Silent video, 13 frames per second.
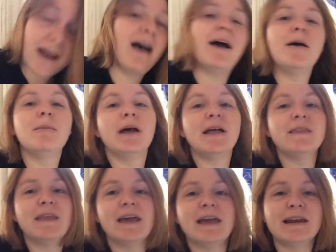Um,
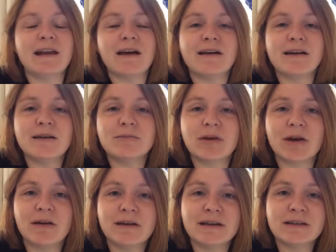and then I'm
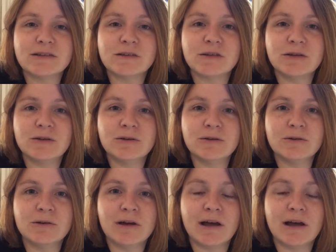going to